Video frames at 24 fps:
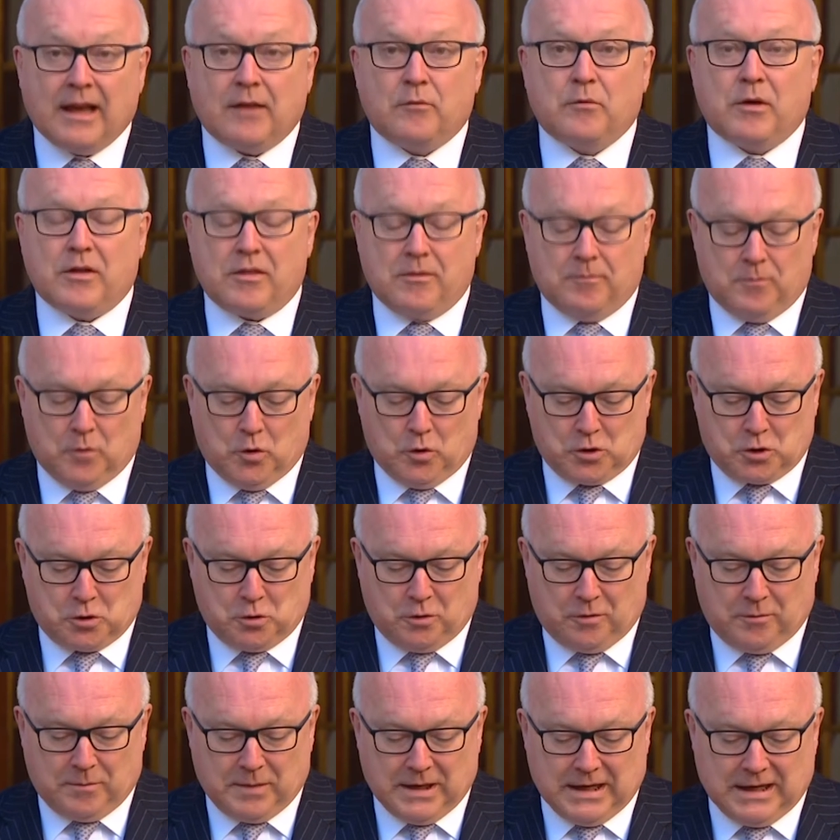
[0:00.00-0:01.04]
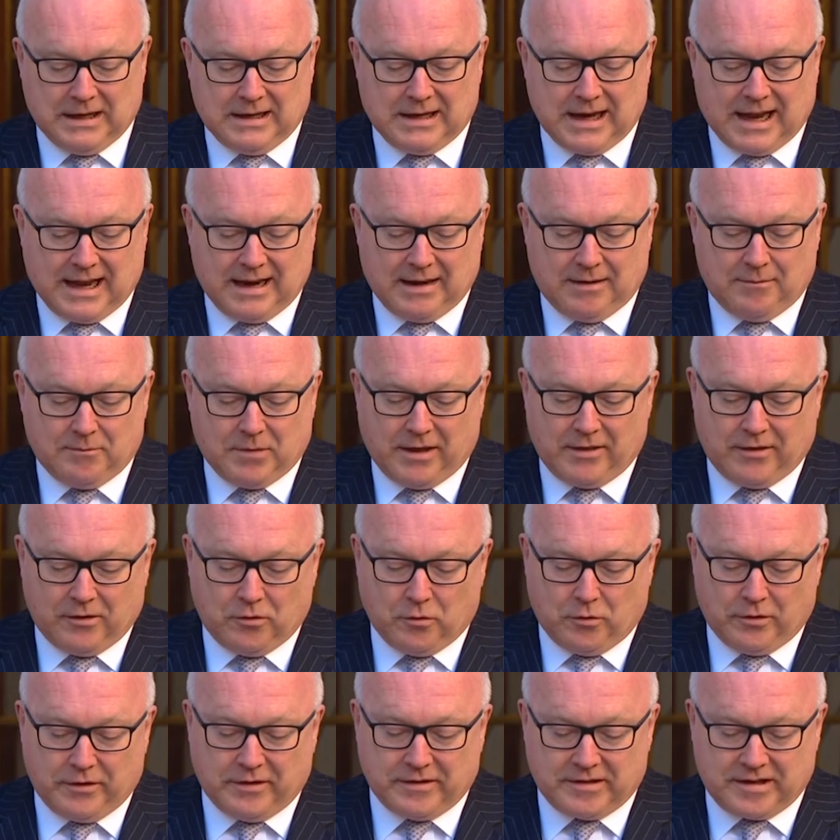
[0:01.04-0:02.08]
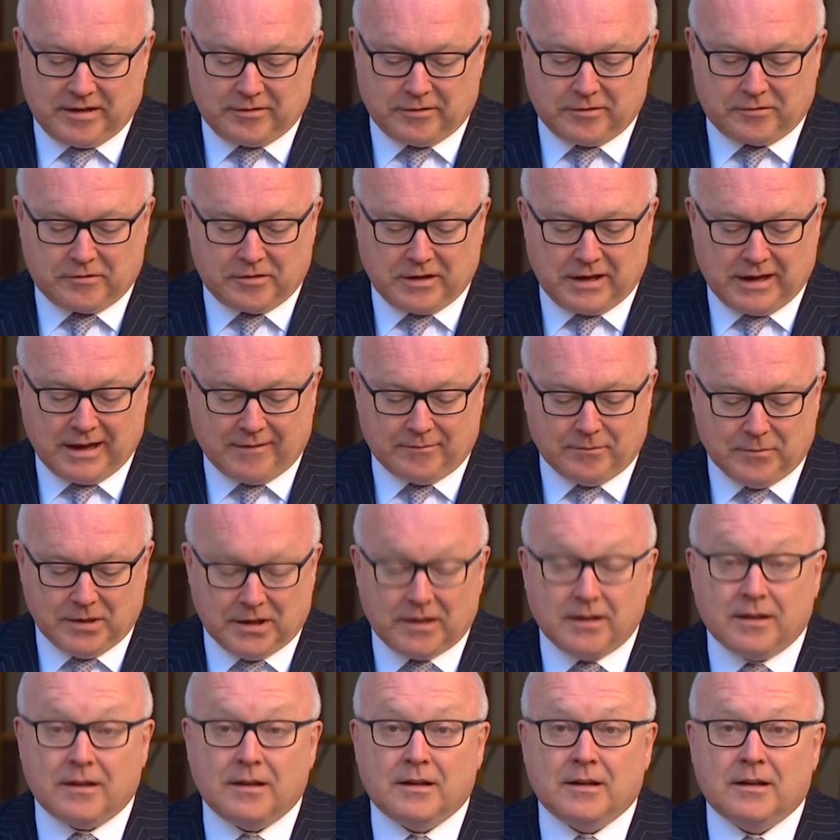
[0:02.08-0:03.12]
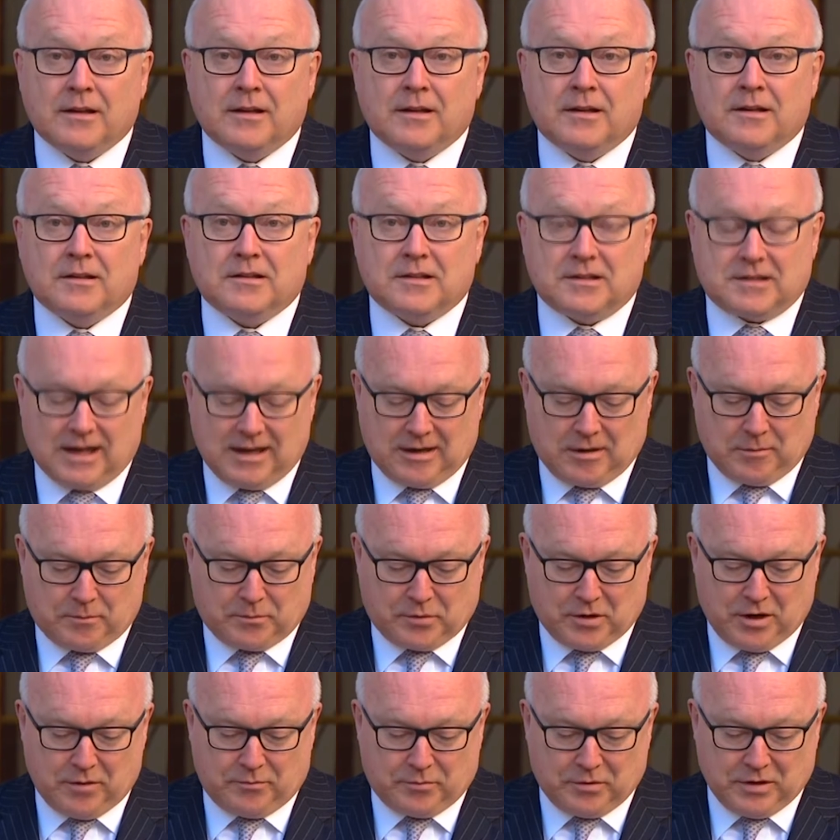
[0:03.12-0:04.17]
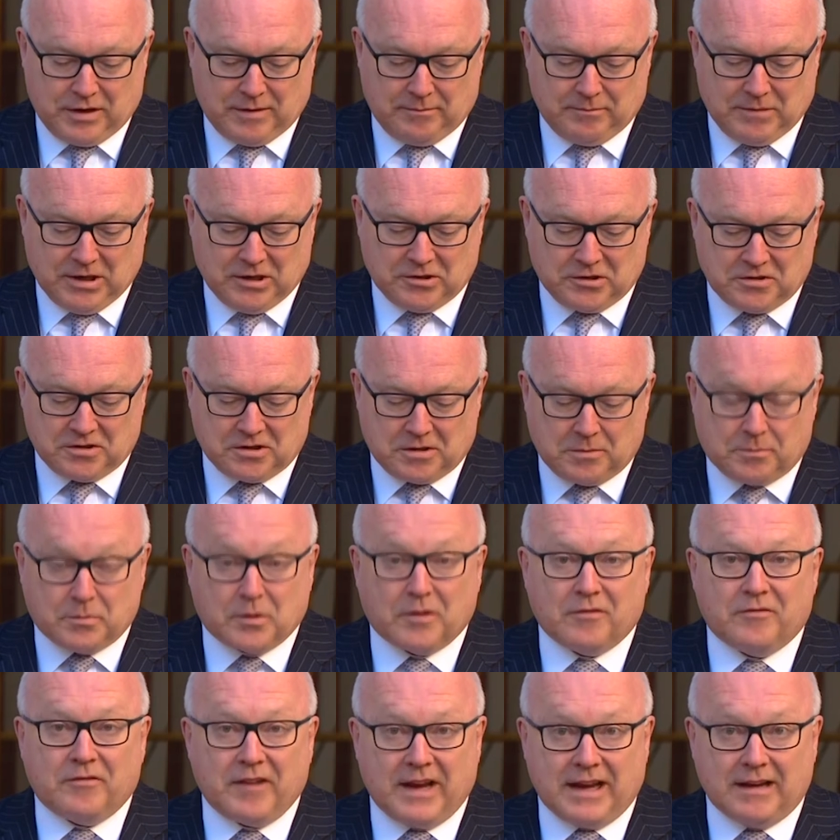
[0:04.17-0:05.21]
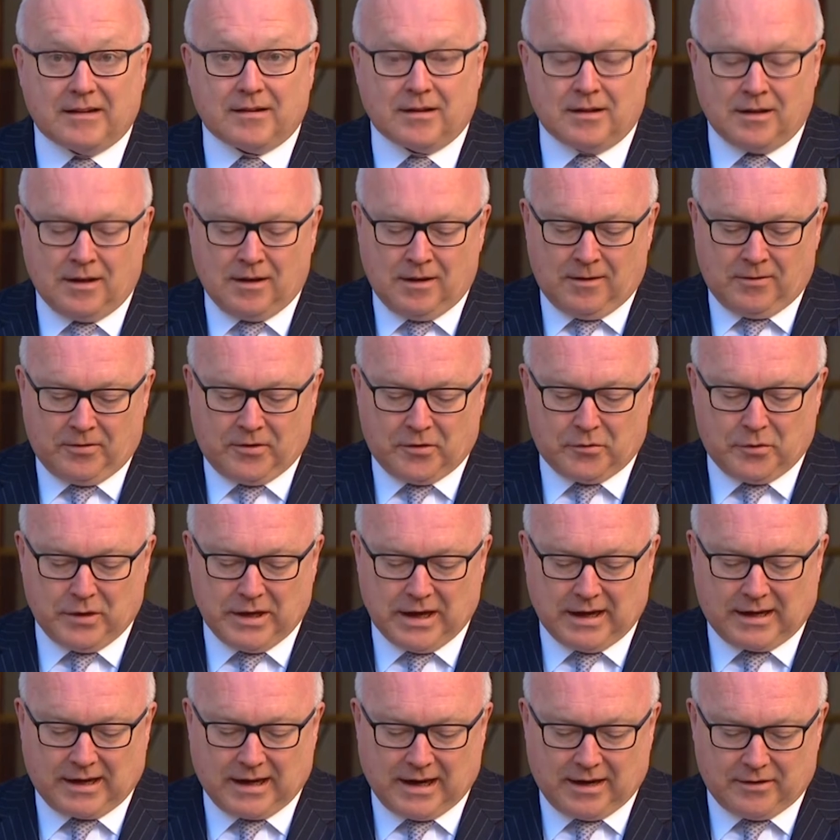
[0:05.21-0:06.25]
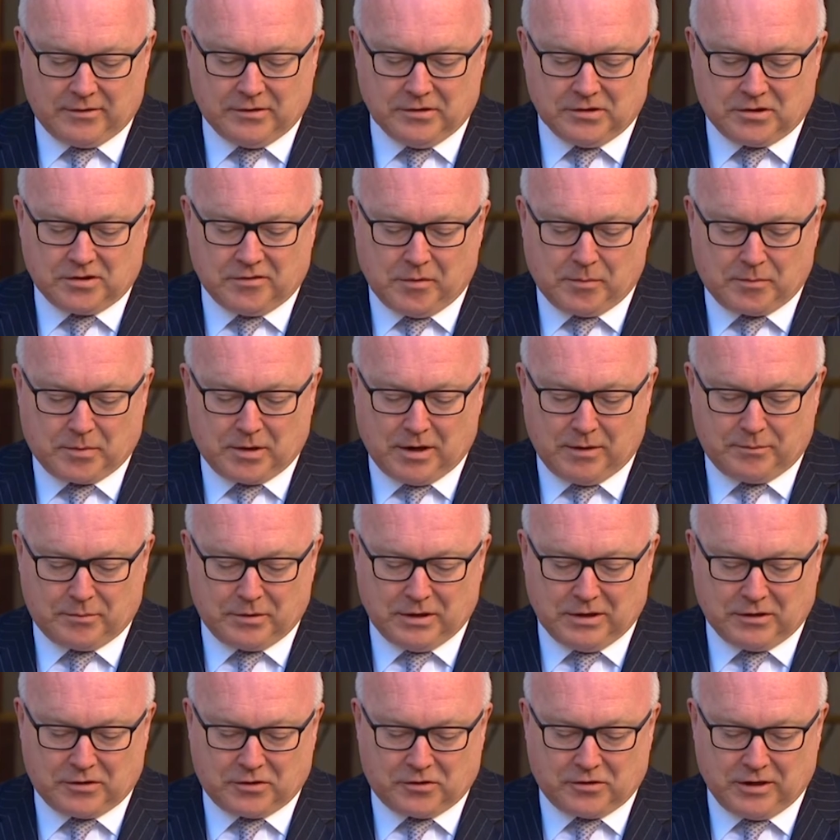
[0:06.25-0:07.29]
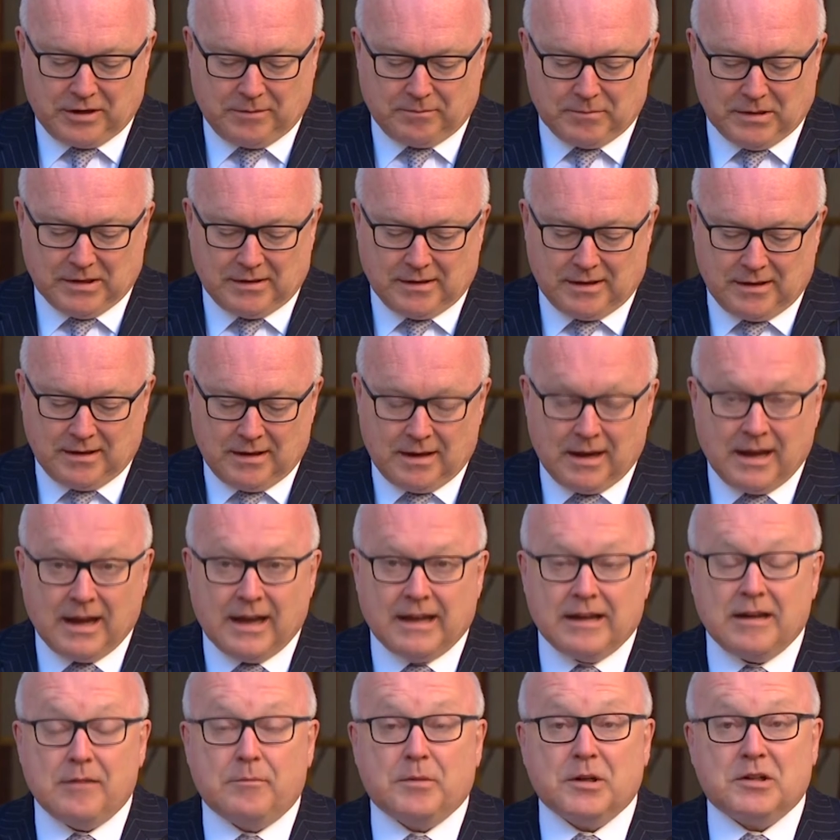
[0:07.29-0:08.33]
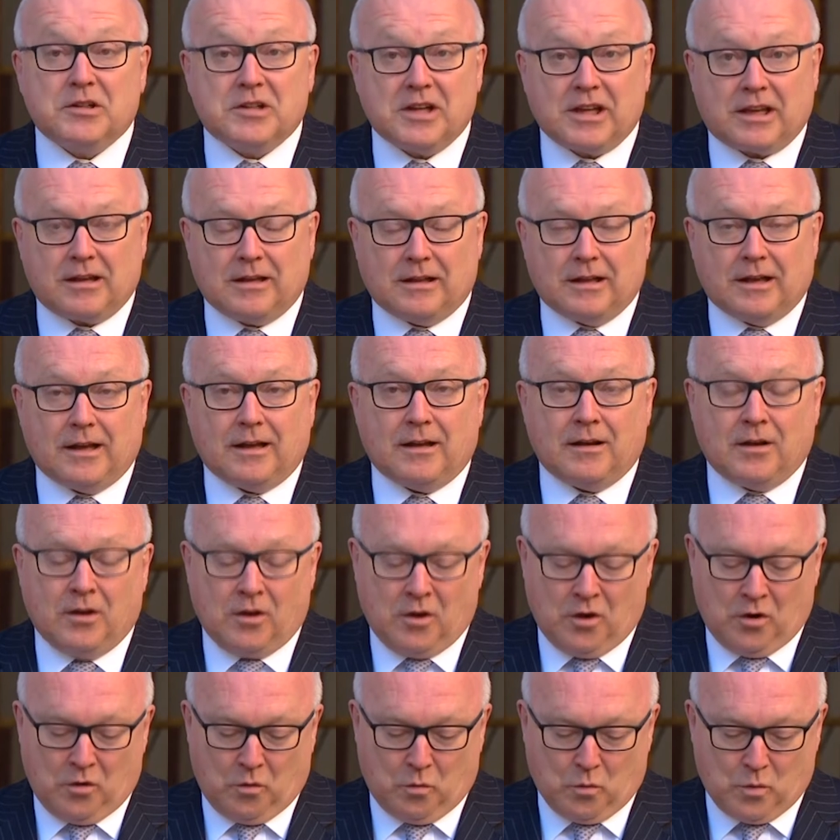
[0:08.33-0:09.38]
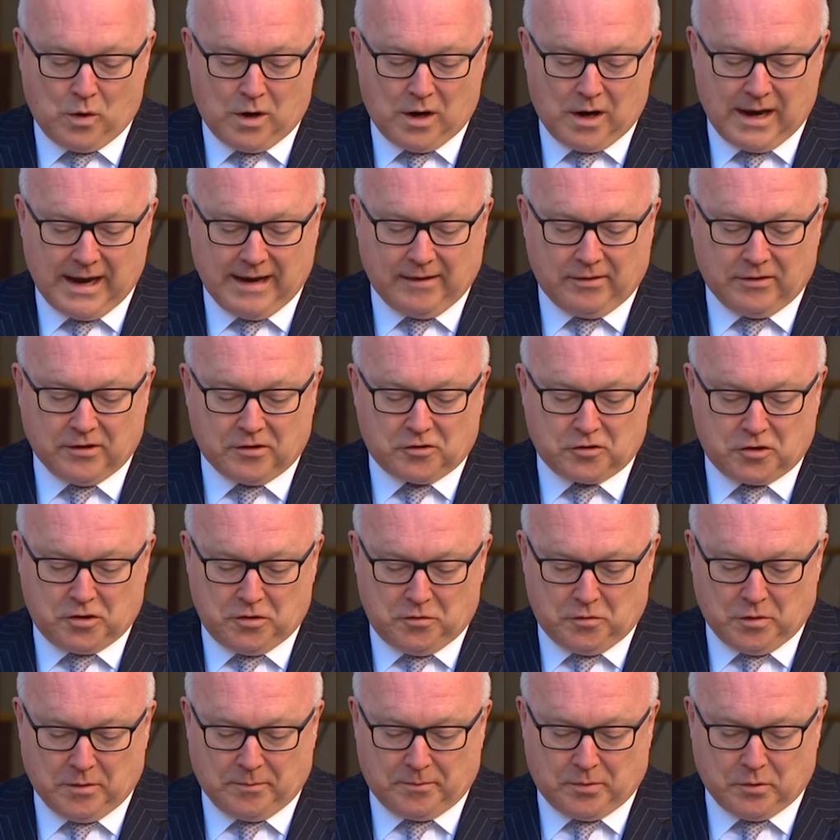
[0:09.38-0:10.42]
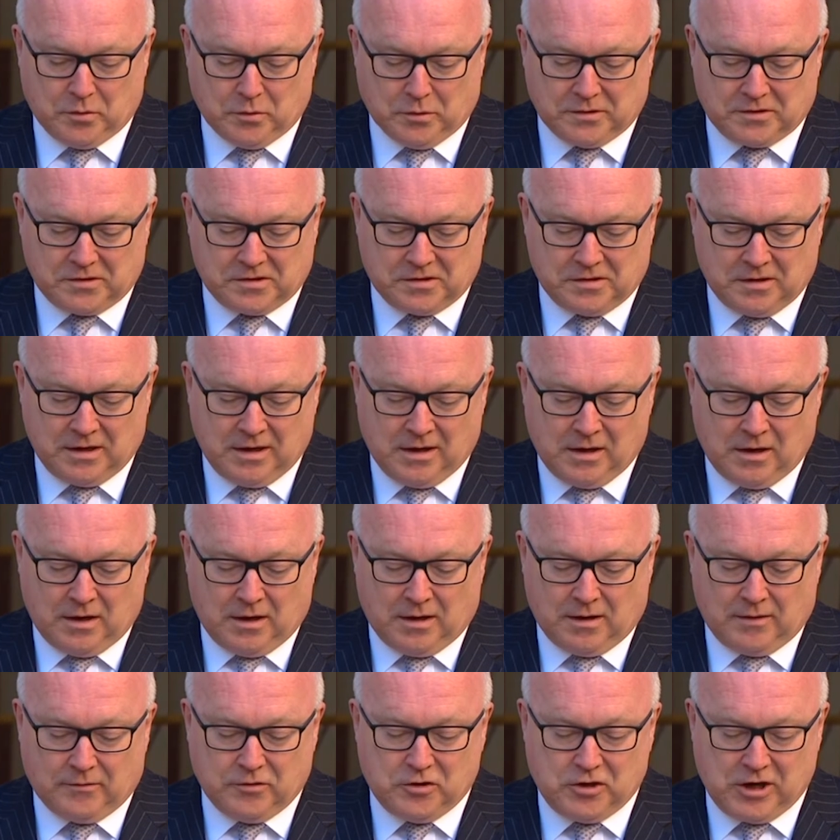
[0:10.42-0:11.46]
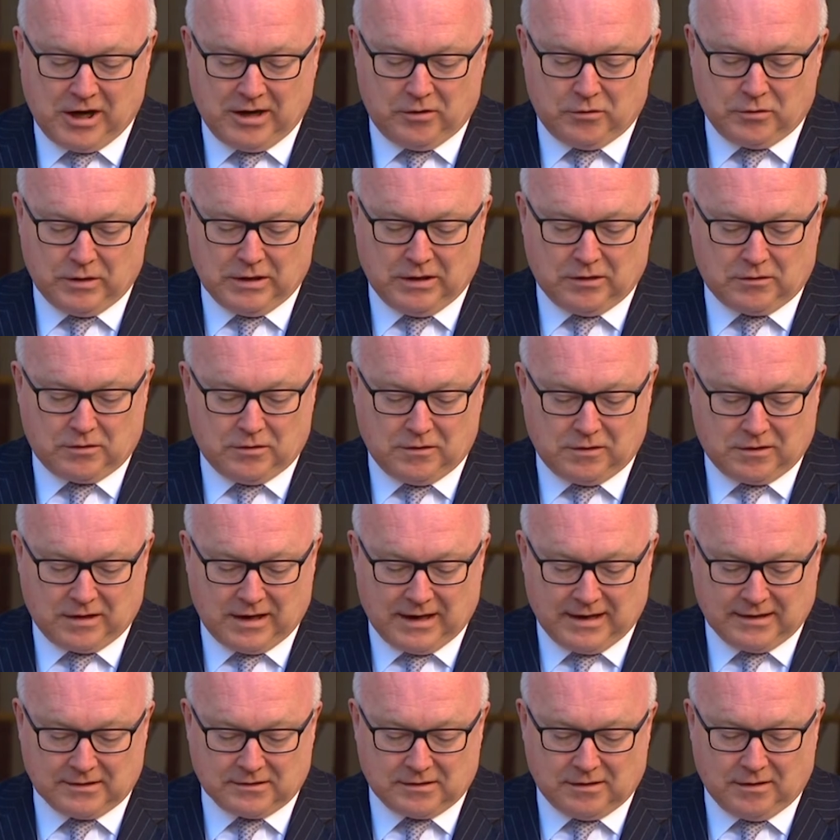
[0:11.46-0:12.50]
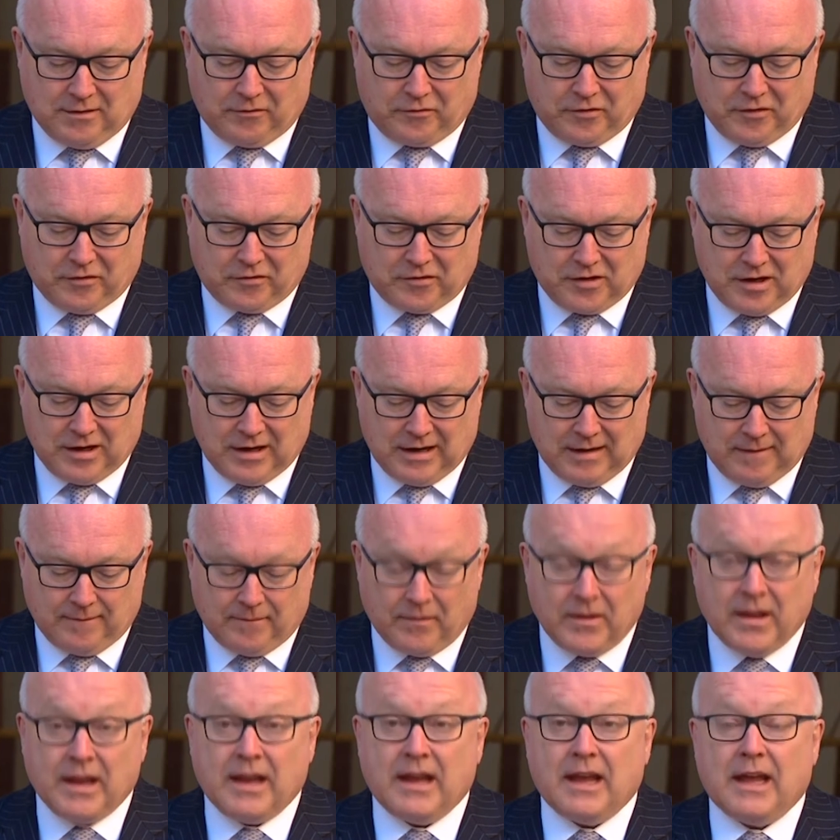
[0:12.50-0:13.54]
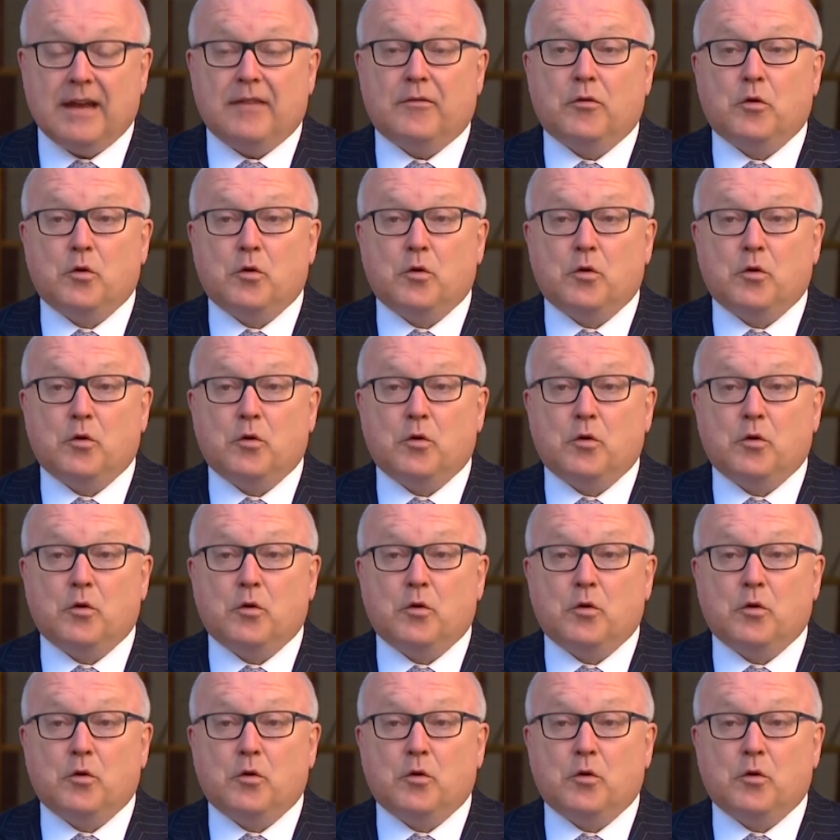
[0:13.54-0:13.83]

and whether more should have been done by the Northern Territory Government to take appropriate measures to prevent the reoccurrence of appropriate treatment, and in particular, why the two reports of January 2015 and